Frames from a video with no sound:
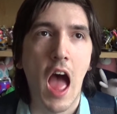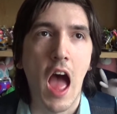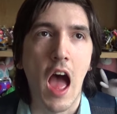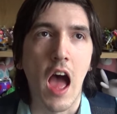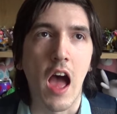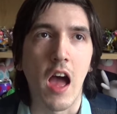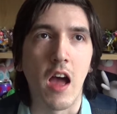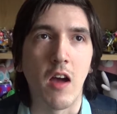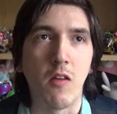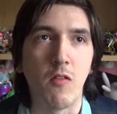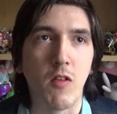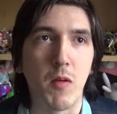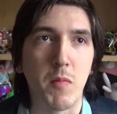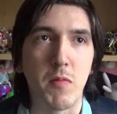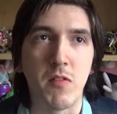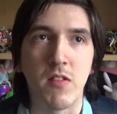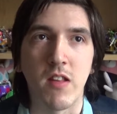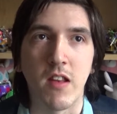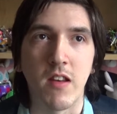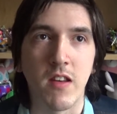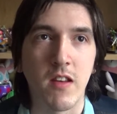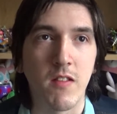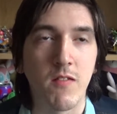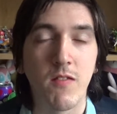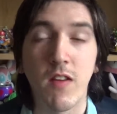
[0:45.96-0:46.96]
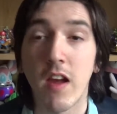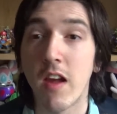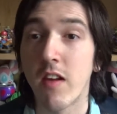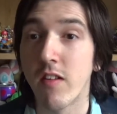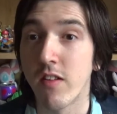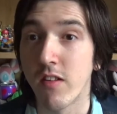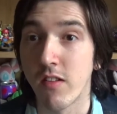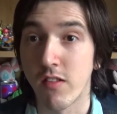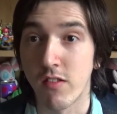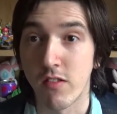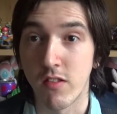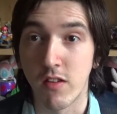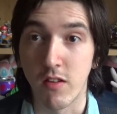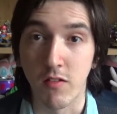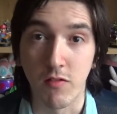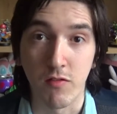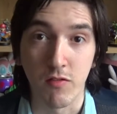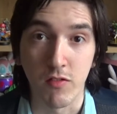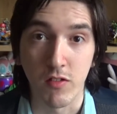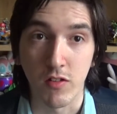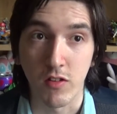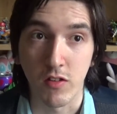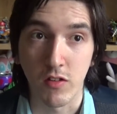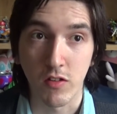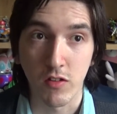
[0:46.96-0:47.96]
Representing various
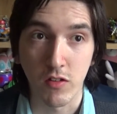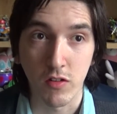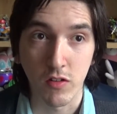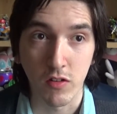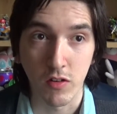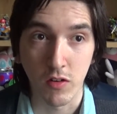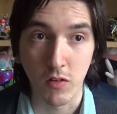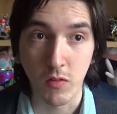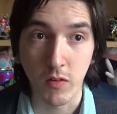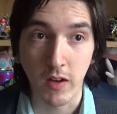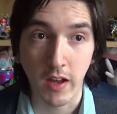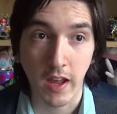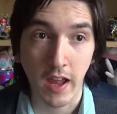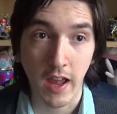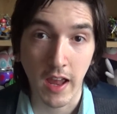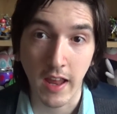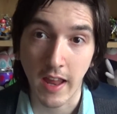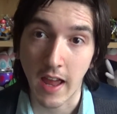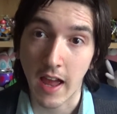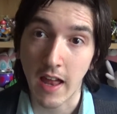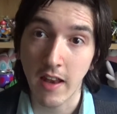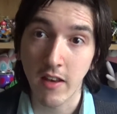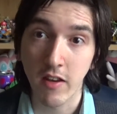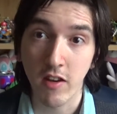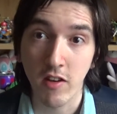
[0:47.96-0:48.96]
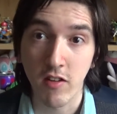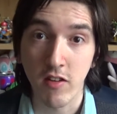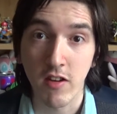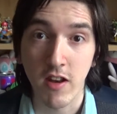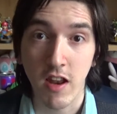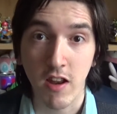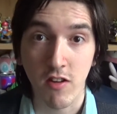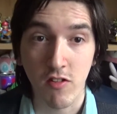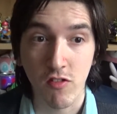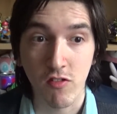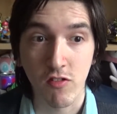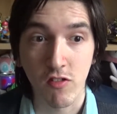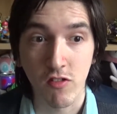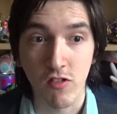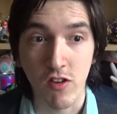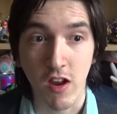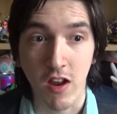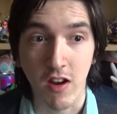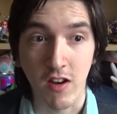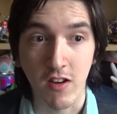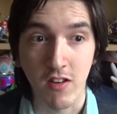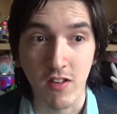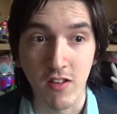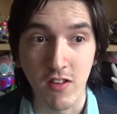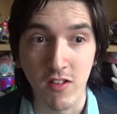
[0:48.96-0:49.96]
different UK and international
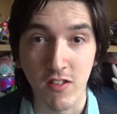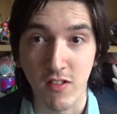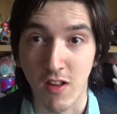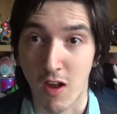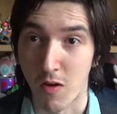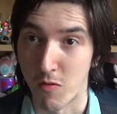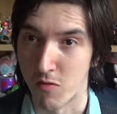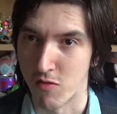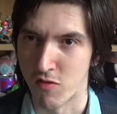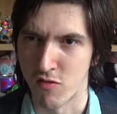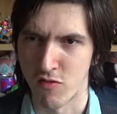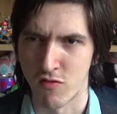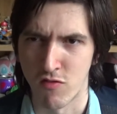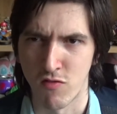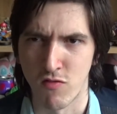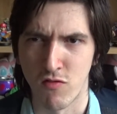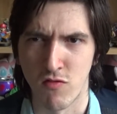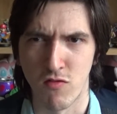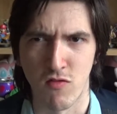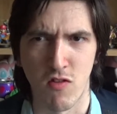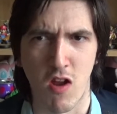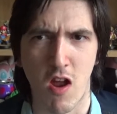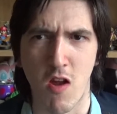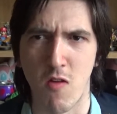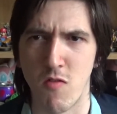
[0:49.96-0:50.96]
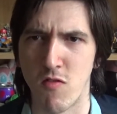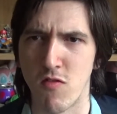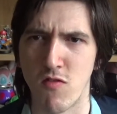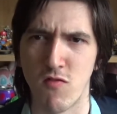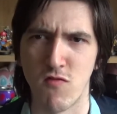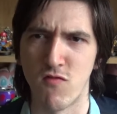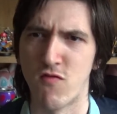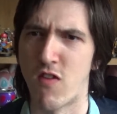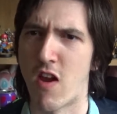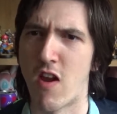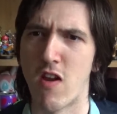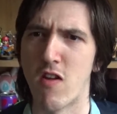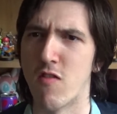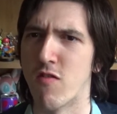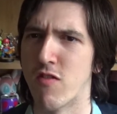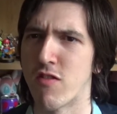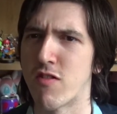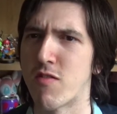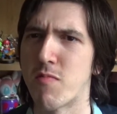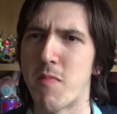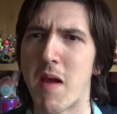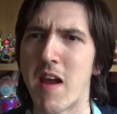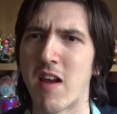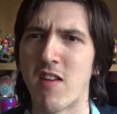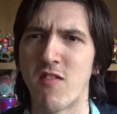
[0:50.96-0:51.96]
charities. I was very
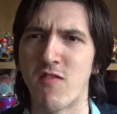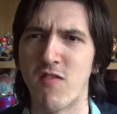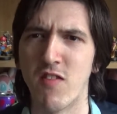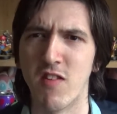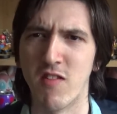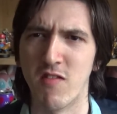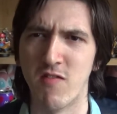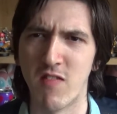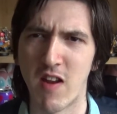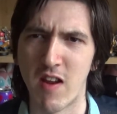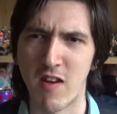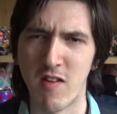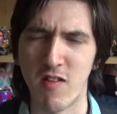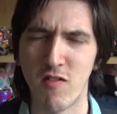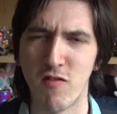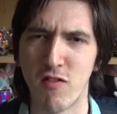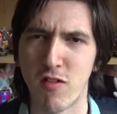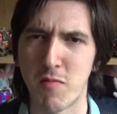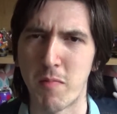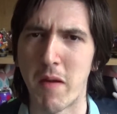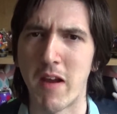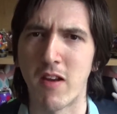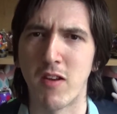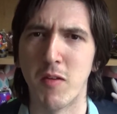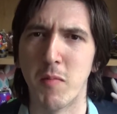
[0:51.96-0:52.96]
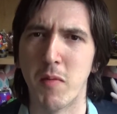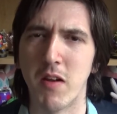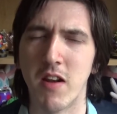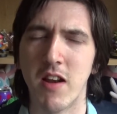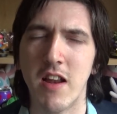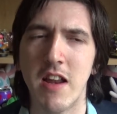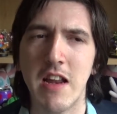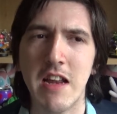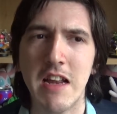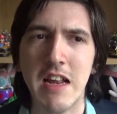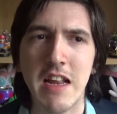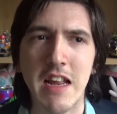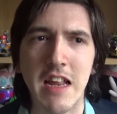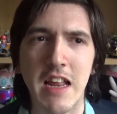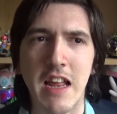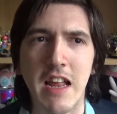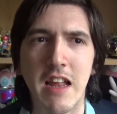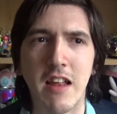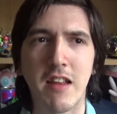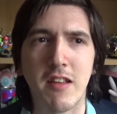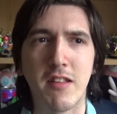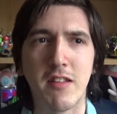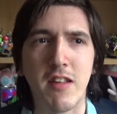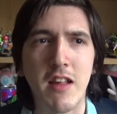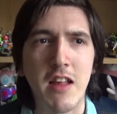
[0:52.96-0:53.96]
respectable,
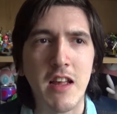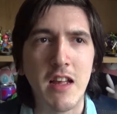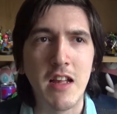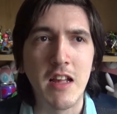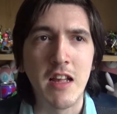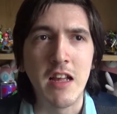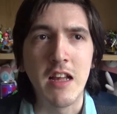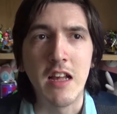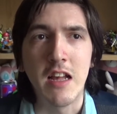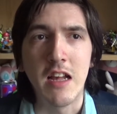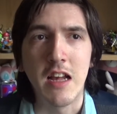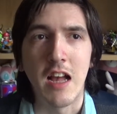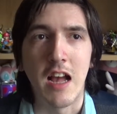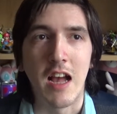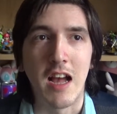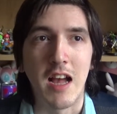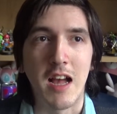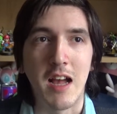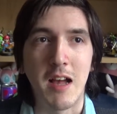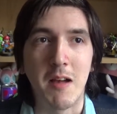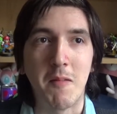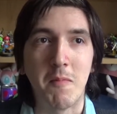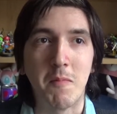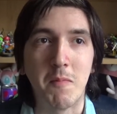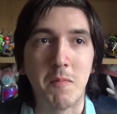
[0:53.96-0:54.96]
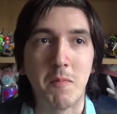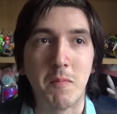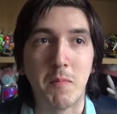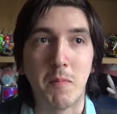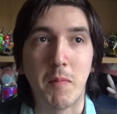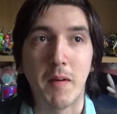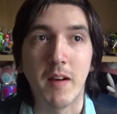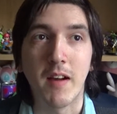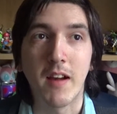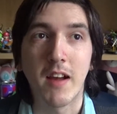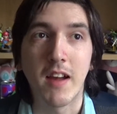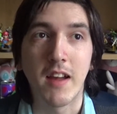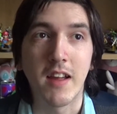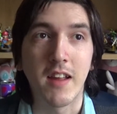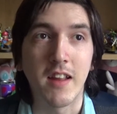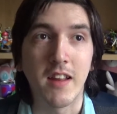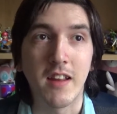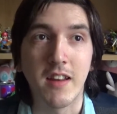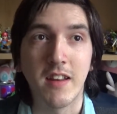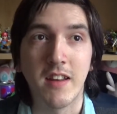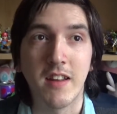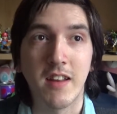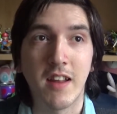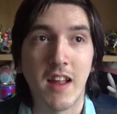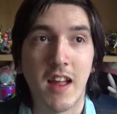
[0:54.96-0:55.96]
yes. But
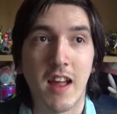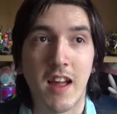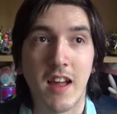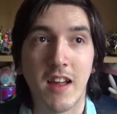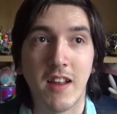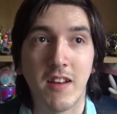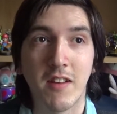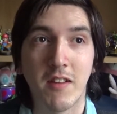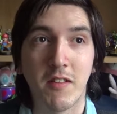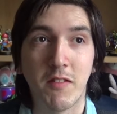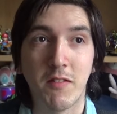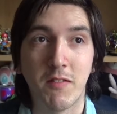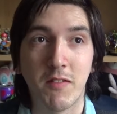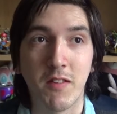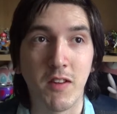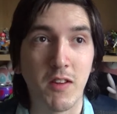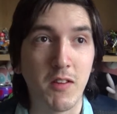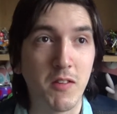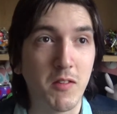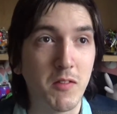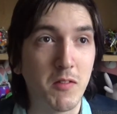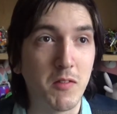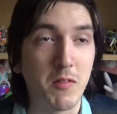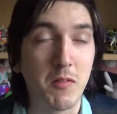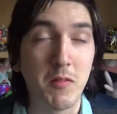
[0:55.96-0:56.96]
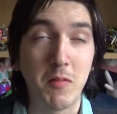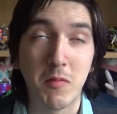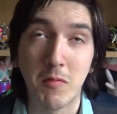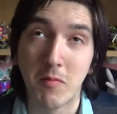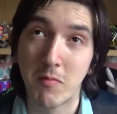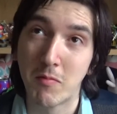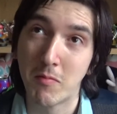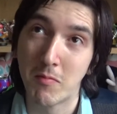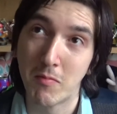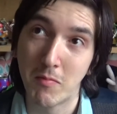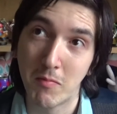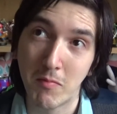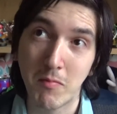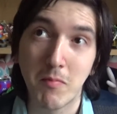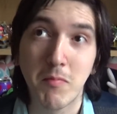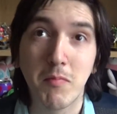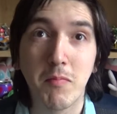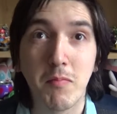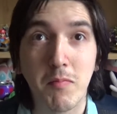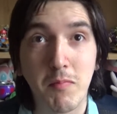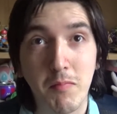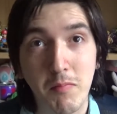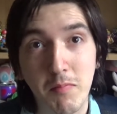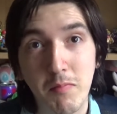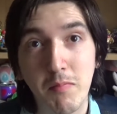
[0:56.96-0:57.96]
I had a few
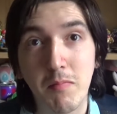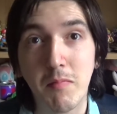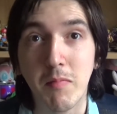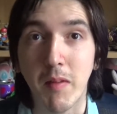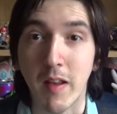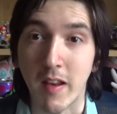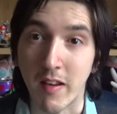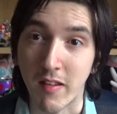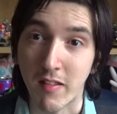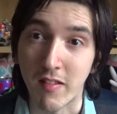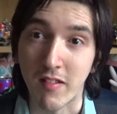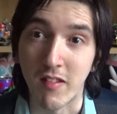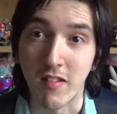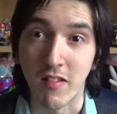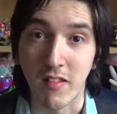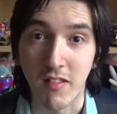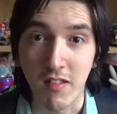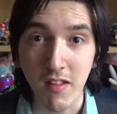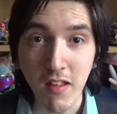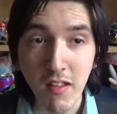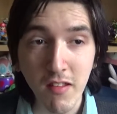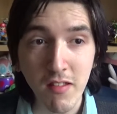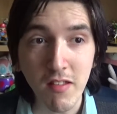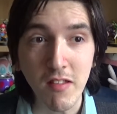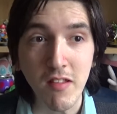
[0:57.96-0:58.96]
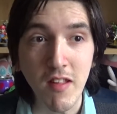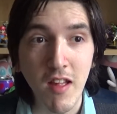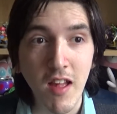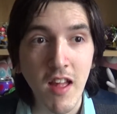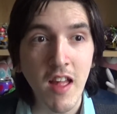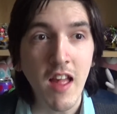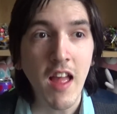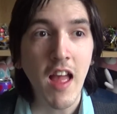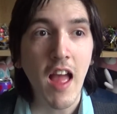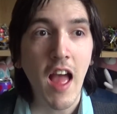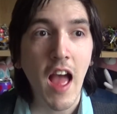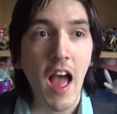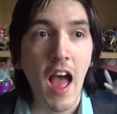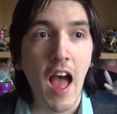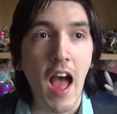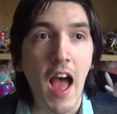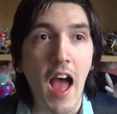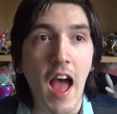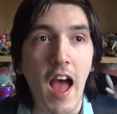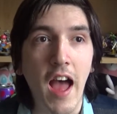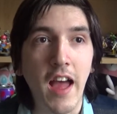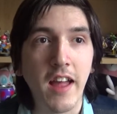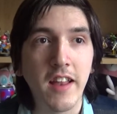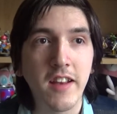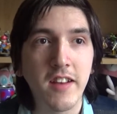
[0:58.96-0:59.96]
instances,
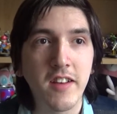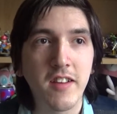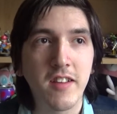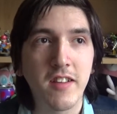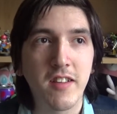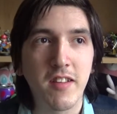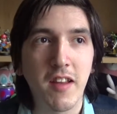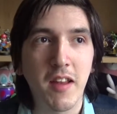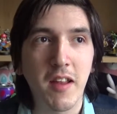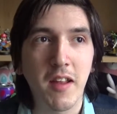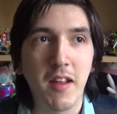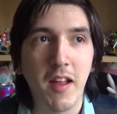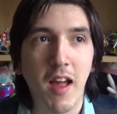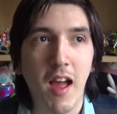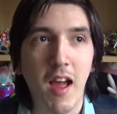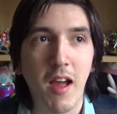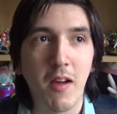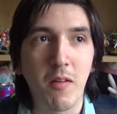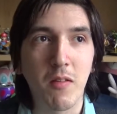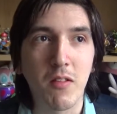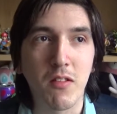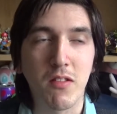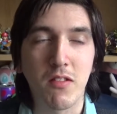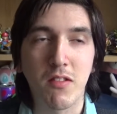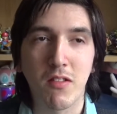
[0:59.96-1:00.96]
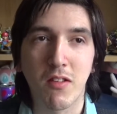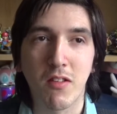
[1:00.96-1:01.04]
and I was